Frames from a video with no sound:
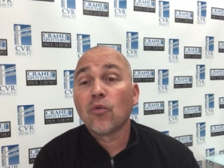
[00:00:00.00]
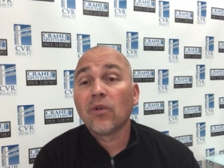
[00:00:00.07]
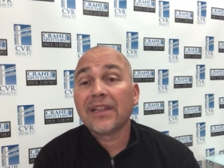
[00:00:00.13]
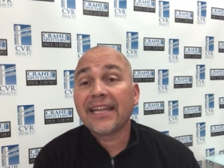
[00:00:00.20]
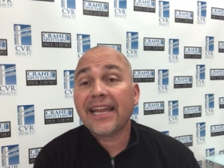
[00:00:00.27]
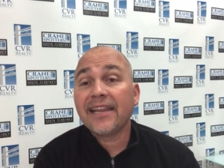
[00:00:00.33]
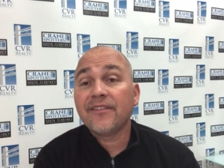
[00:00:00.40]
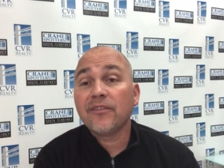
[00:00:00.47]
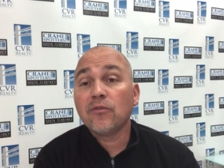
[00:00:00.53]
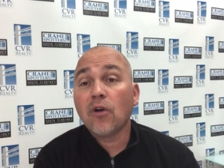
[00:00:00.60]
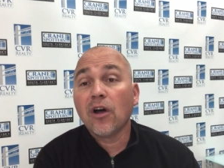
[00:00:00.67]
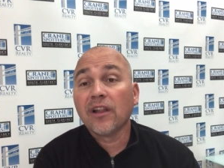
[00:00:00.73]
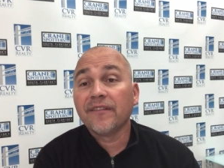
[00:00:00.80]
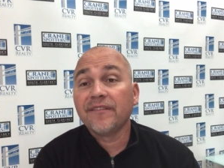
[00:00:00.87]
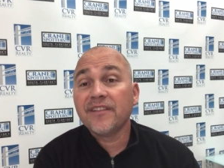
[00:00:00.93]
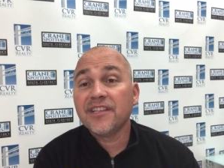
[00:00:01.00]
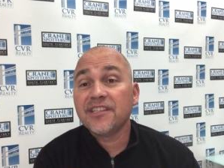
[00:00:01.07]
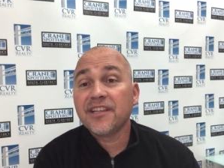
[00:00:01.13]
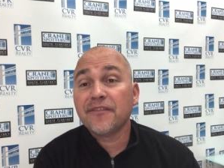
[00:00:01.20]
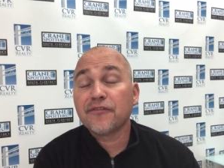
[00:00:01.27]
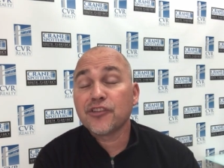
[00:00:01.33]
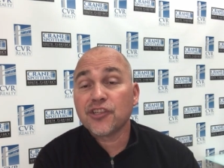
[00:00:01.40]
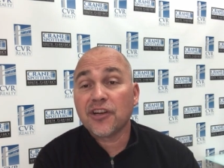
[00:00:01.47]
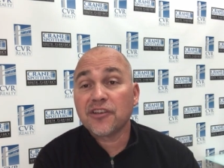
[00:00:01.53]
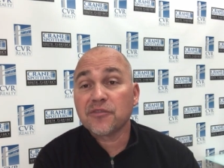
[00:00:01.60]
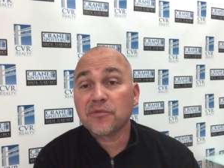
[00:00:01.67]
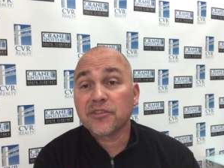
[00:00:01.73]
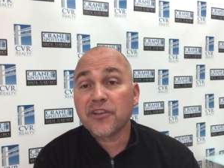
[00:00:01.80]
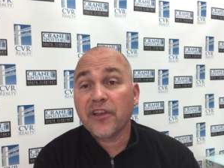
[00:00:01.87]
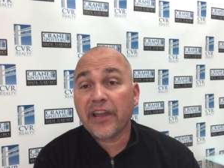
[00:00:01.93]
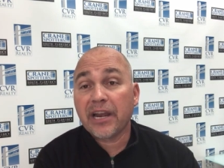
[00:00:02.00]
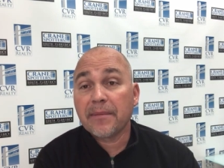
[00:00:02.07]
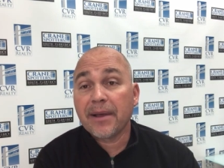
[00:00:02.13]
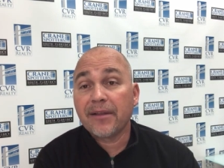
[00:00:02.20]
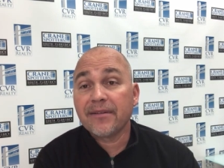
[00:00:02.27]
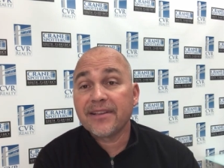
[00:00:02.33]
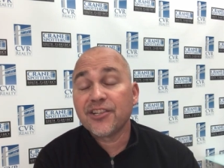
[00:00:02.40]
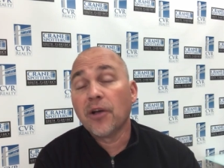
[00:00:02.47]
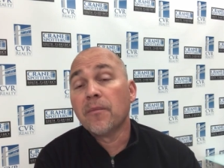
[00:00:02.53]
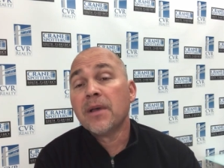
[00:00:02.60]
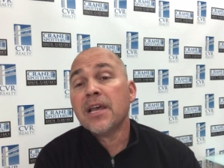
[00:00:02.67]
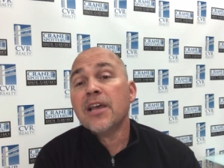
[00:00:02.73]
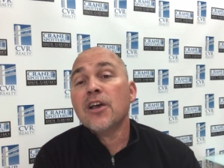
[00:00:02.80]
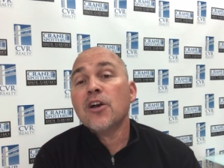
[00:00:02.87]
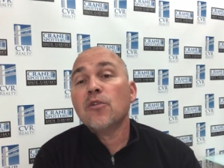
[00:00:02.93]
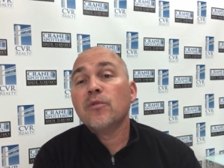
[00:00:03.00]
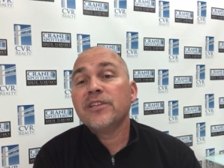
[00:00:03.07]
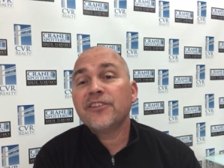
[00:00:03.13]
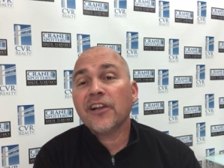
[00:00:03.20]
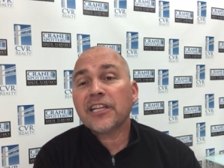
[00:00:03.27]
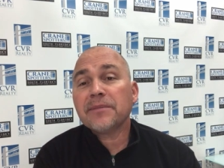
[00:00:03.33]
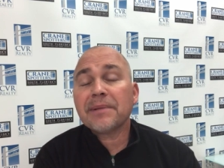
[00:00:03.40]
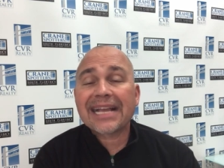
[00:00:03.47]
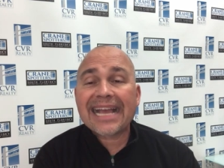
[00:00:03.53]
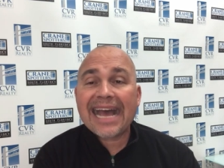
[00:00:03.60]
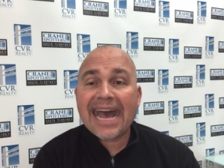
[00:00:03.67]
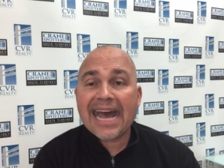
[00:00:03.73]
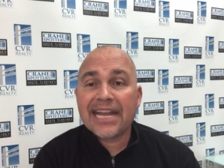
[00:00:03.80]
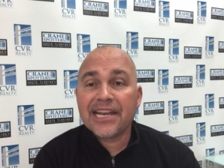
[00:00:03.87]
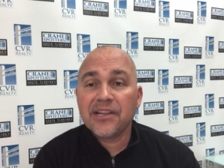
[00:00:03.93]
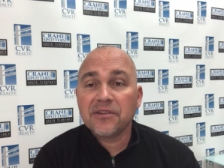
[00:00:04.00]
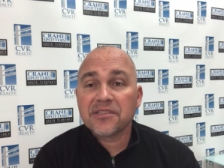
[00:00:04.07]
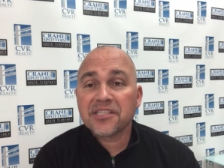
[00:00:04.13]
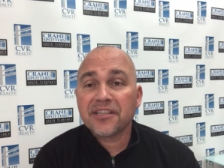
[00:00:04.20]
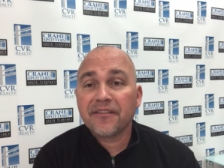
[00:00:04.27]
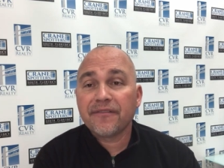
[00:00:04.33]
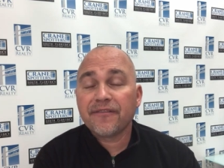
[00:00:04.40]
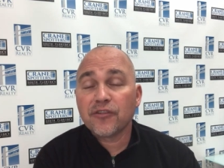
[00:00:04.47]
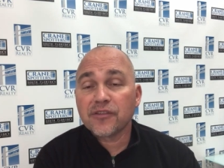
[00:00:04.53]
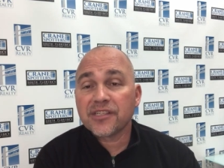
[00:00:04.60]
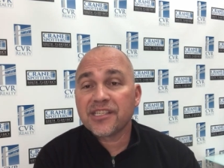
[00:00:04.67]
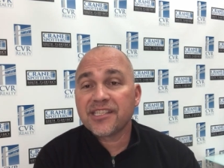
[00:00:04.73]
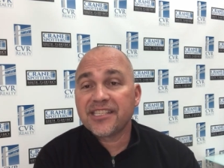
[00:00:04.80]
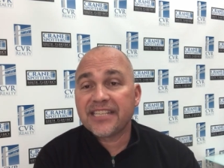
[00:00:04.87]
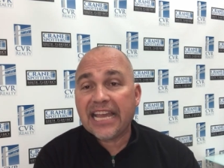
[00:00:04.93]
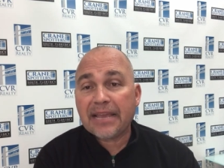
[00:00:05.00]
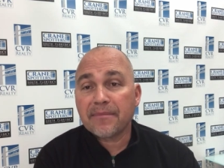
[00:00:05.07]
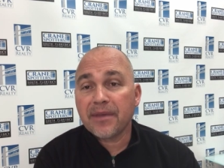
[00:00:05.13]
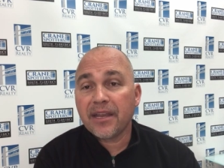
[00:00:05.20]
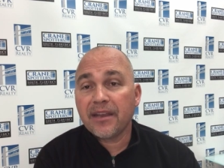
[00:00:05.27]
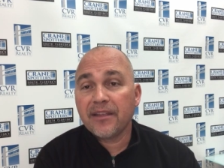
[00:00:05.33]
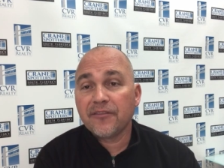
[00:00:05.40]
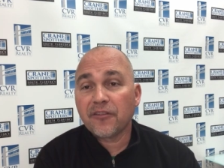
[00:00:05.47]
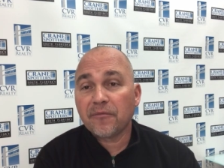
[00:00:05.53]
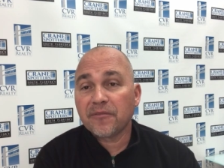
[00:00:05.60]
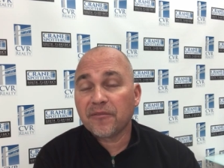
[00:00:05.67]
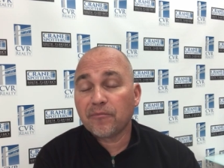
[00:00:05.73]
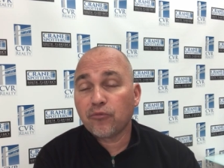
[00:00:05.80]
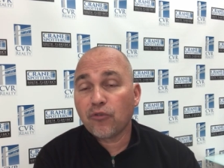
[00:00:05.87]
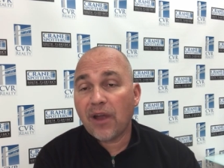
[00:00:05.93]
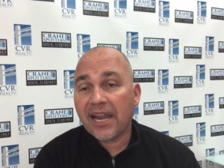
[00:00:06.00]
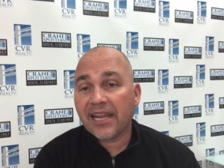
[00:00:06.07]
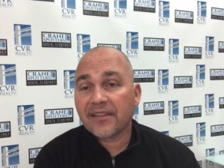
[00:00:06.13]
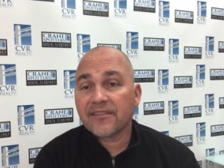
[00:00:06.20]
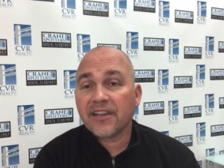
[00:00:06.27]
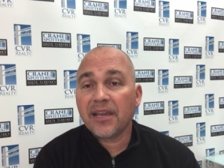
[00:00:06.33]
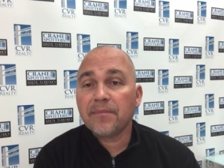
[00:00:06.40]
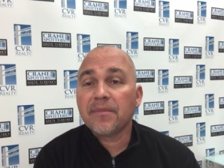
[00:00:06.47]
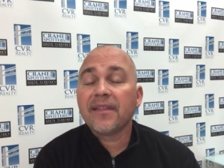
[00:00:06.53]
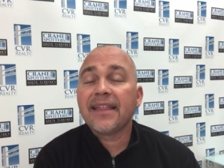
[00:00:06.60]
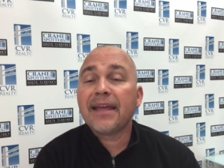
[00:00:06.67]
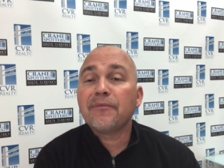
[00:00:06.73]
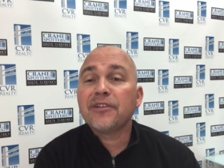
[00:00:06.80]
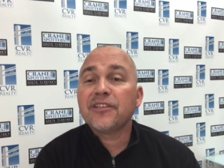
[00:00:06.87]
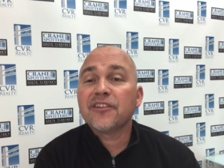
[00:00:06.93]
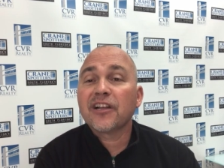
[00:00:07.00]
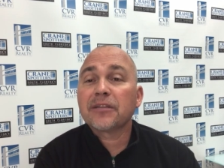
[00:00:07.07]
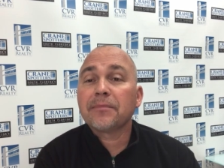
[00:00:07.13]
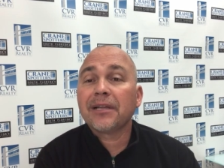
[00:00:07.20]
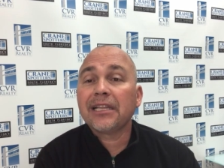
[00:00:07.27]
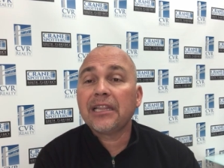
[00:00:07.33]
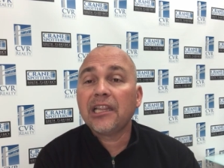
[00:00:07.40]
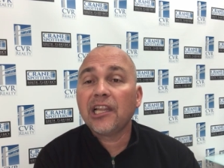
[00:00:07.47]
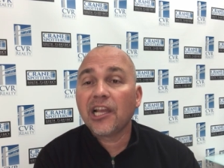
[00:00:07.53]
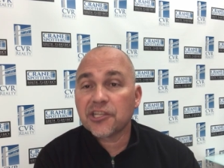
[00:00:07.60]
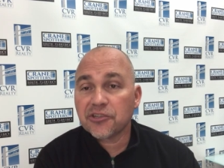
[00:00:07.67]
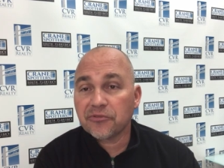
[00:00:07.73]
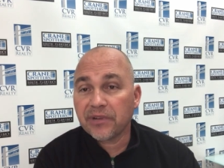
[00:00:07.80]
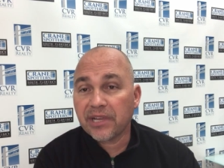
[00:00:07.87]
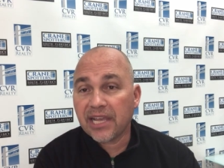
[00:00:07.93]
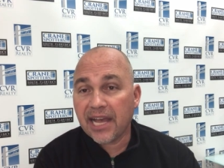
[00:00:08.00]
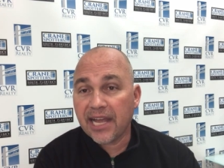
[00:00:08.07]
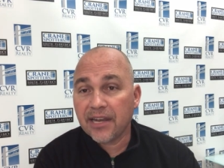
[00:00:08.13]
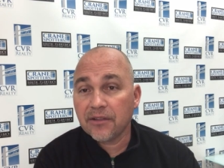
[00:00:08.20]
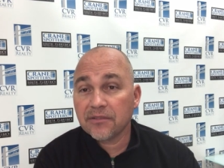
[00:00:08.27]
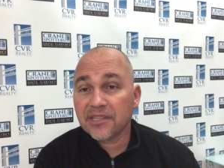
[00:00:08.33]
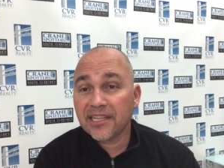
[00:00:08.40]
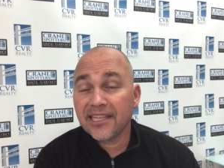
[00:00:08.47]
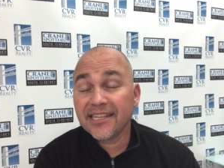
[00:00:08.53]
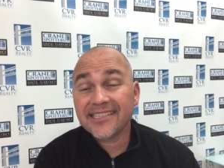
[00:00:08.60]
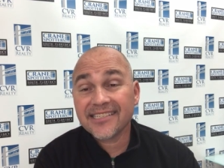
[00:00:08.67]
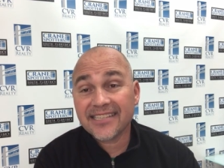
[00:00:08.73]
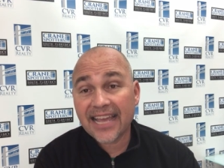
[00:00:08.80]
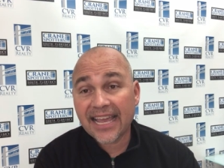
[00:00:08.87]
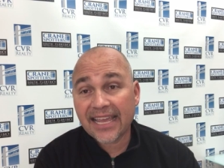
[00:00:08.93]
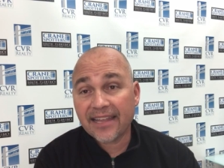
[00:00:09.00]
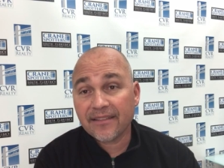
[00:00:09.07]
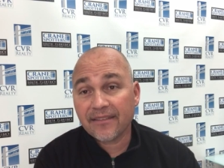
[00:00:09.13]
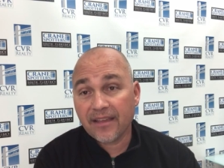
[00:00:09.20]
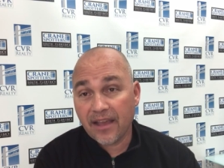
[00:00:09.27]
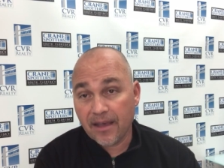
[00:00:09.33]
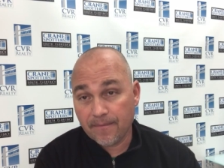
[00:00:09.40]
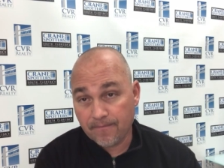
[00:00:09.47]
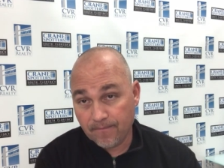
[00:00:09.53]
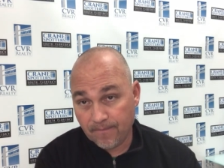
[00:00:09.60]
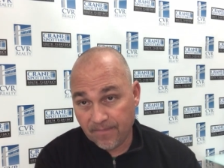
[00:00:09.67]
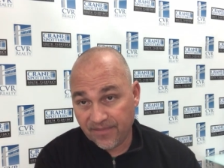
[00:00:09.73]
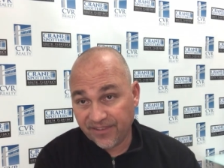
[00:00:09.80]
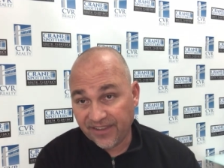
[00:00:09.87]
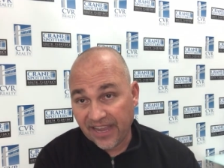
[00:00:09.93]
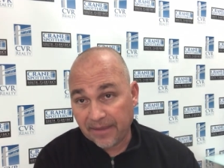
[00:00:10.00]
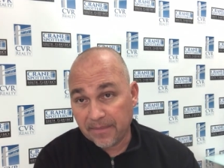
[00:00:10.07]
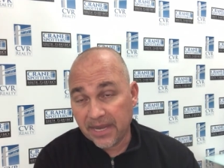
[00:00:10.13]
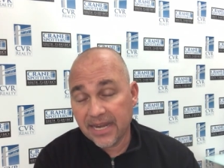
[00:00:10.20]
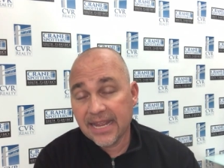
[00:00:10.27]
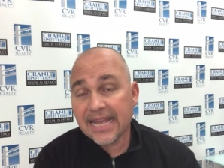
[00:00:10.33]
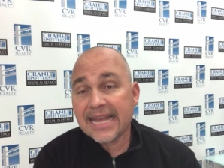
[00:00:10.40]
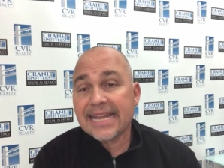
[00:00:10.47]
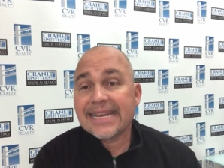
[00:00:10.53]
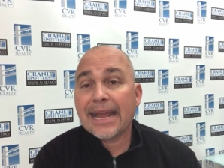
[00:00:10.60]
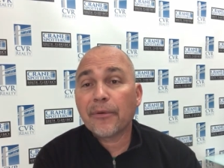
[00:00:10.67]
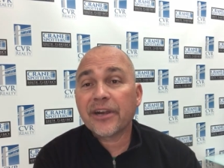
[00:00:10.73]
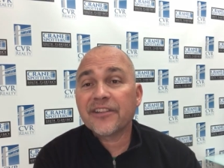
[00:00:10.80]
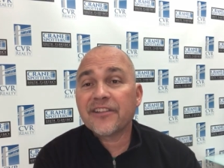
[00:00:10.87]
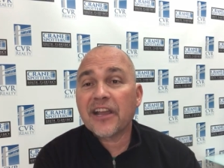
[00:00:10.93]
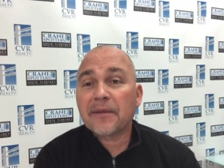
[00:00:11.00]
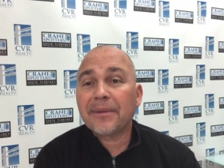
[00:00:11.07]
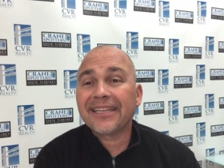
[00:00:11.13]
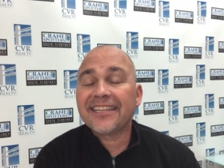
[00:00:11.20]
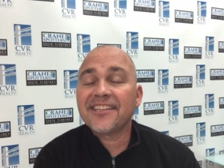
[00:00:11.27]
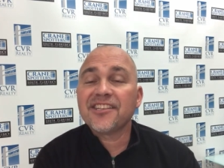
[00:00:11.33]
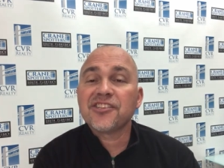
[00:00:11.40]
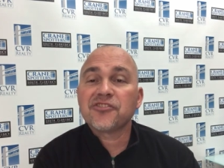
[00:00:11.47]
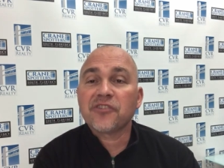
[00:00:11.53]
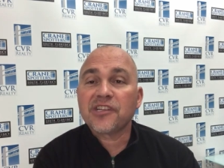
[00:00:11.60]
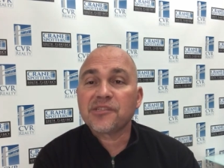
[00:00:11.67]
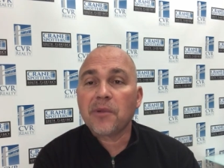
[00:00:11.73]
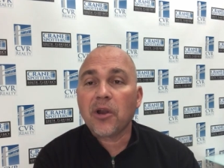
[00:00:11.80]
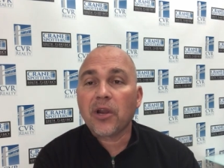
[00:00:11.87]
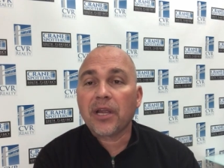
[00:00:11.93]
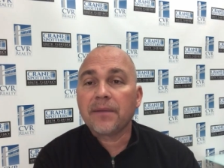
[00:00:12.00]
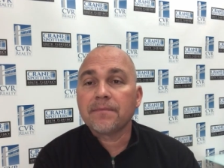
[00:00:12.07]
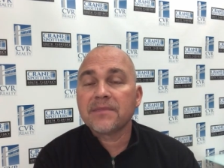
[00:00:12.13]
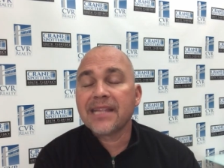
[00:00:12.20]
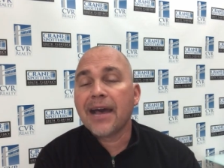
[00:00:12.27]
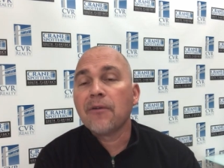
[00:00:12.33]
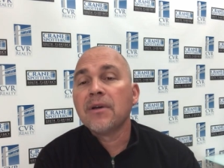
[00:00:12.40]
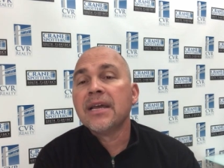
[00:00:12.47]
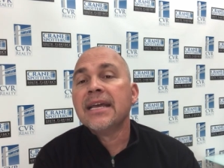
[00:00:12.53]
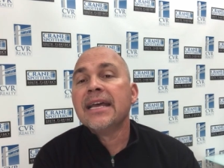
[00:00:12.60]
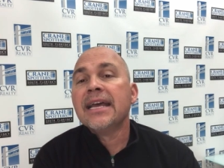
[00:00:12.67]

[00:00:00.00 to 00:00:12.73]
related to all of these different charts we're talking about. So we talked about condos in the first segment in terms of product type. Then we talked about luxury condos in the second segment. Now we're going to talk about the distress market. Now, a